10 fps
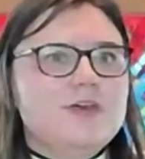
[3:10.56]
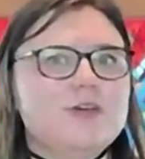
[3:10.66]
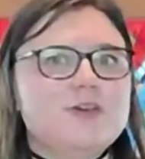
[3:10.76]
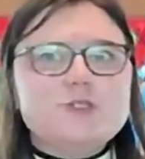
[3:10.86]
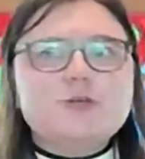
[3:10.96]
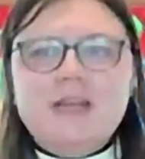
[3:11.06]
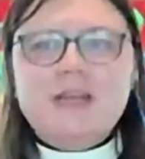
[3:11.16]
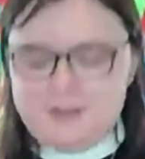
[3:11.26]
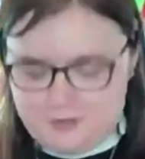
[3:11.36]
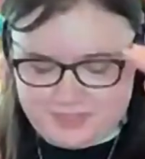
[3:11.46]
So
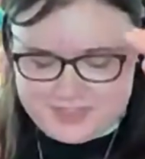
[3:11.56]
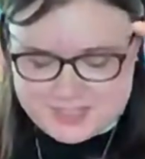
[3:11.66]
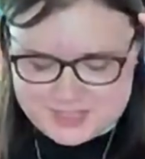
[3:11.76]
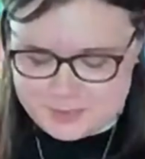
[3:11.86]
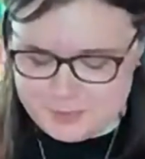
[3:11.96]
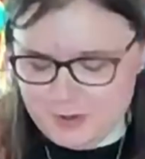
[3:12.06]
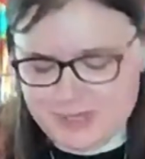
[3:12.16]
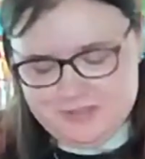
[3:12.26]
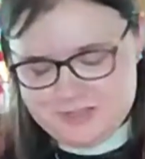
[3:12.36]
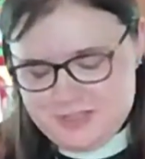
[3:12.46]
now, this is the point
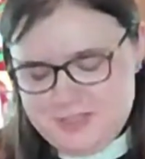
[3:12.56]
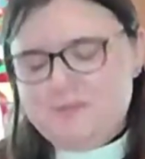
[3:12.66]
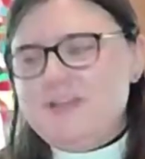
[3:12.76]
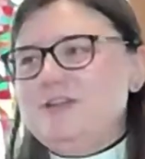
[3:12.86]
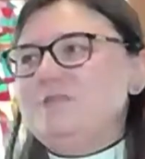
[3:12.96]
in the sermon